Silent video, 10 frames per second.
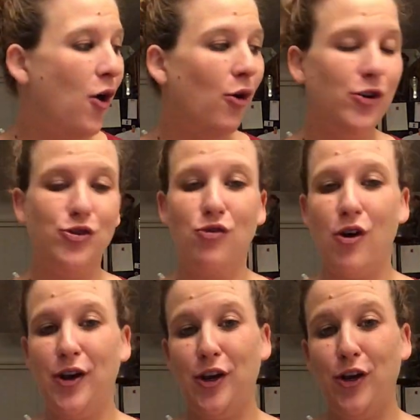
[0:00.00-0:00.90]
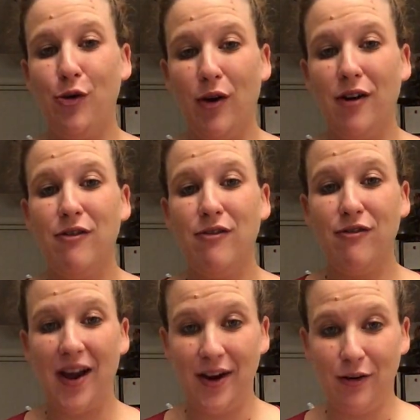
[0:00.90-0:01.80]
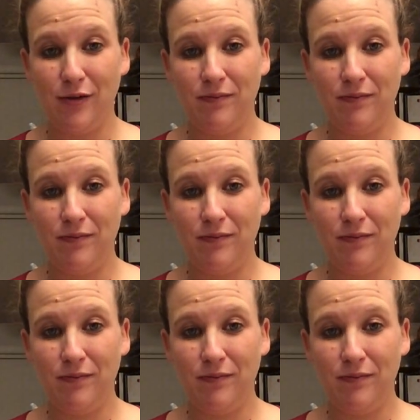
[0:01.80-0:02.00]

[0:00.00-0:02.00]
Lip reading: on drawing your final.